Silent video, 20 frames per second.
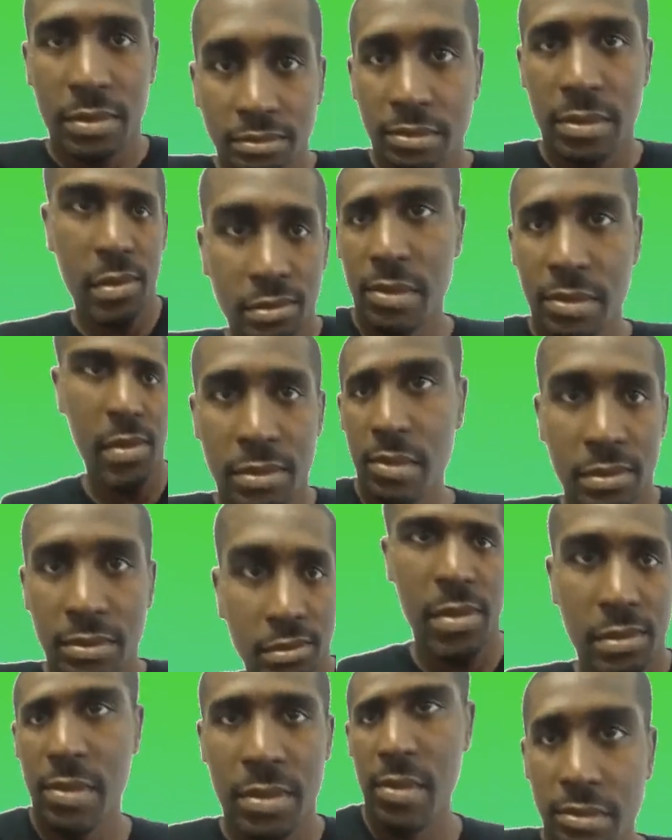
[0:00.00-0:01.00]
I'm going to
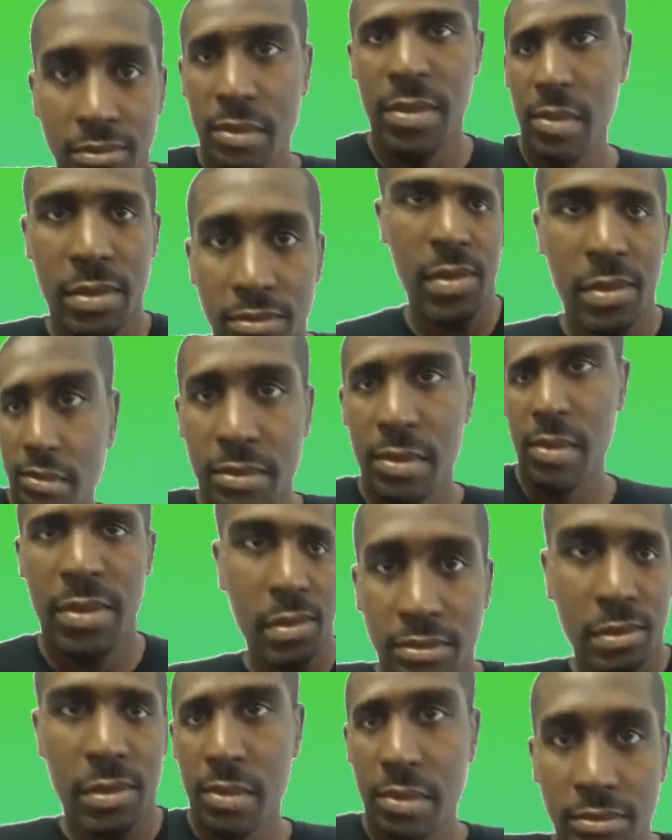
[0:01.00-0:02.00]
punish you now.
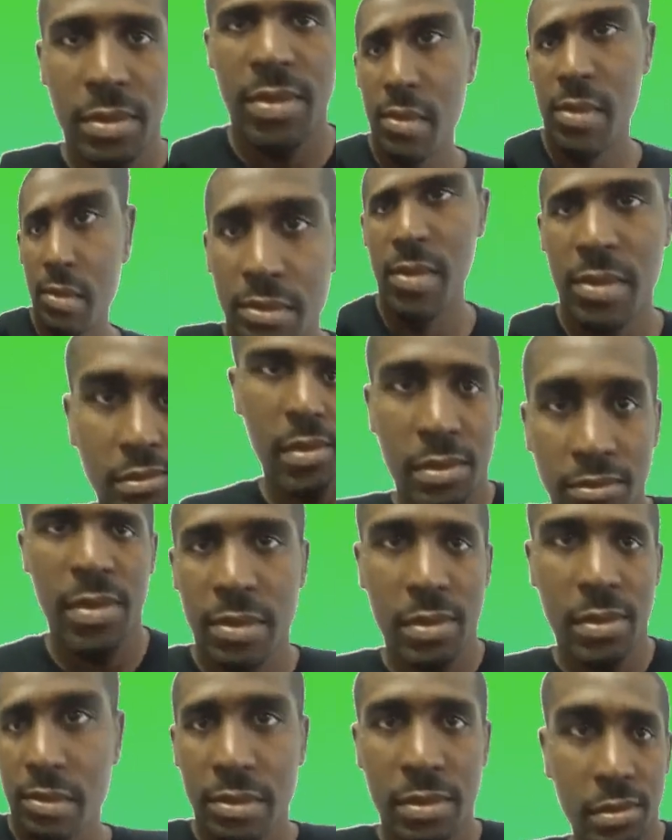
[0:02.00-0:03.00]
That's not how it works.